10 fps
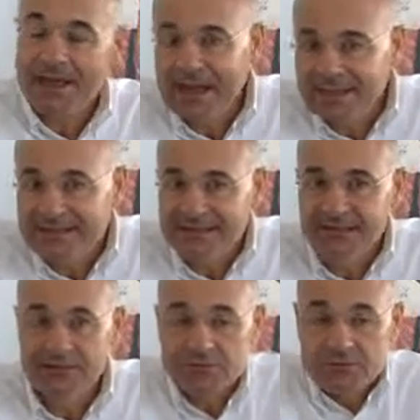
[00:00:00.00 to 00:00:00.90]
I
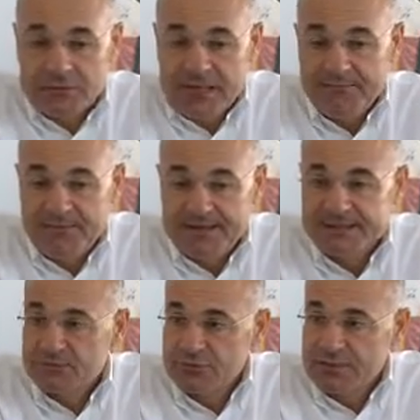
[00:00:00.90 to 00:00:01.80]
agree,
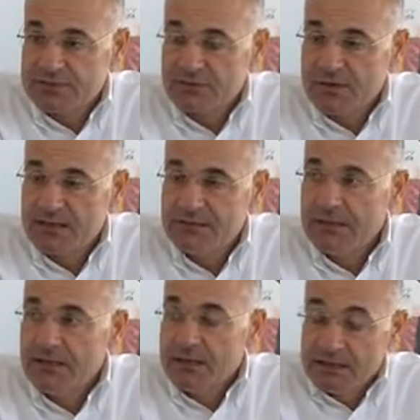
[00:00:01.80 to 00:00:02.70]
companies today as well,
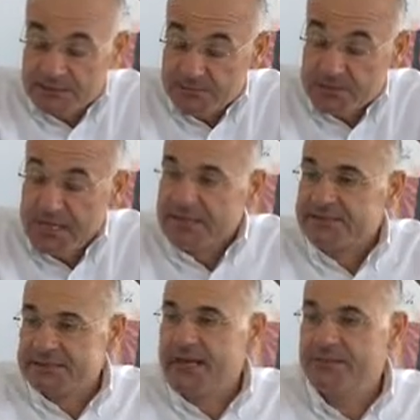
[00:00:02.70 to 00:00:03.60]
especially
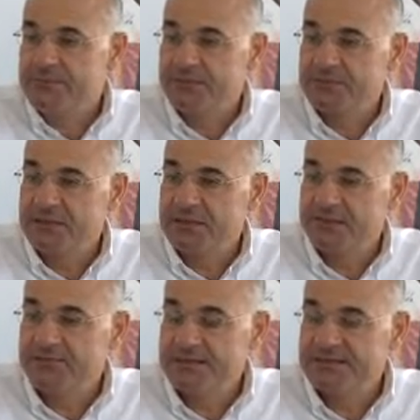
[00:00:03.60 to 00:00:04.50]
in Cyprus,
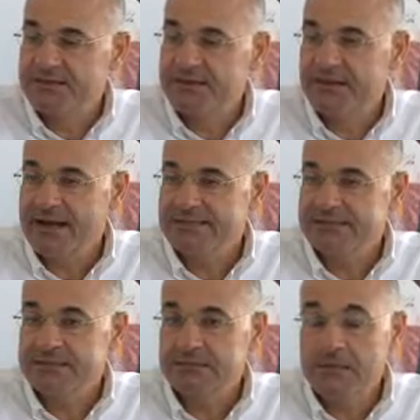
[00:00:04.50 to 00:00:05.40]
facing the
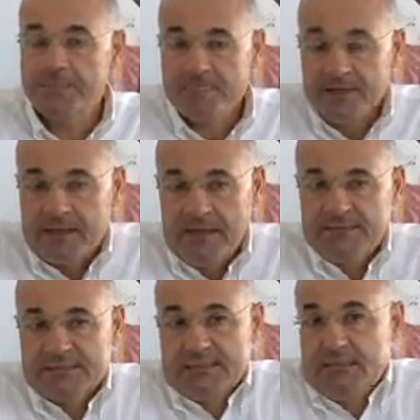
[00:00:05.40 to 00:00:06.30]
crisis, they
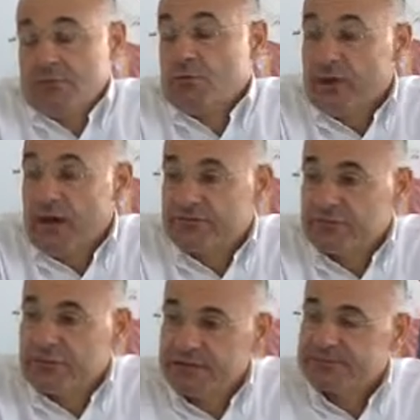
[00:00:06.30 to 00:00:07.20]
come and say, look, we
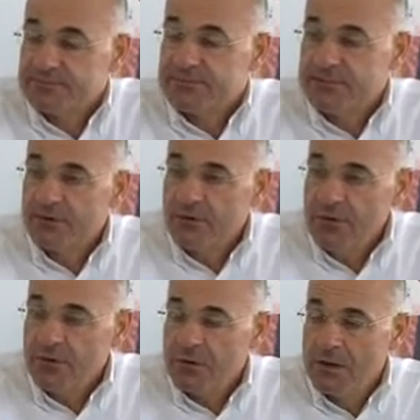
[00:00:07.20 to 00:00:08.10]
have to let some people
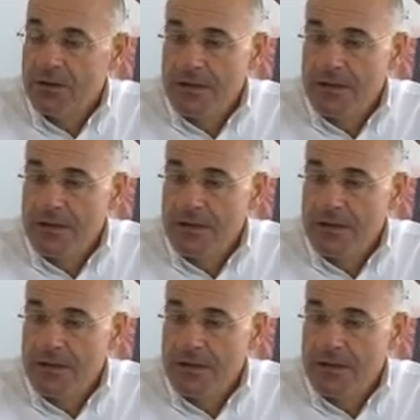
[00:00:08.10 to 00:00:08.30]
go.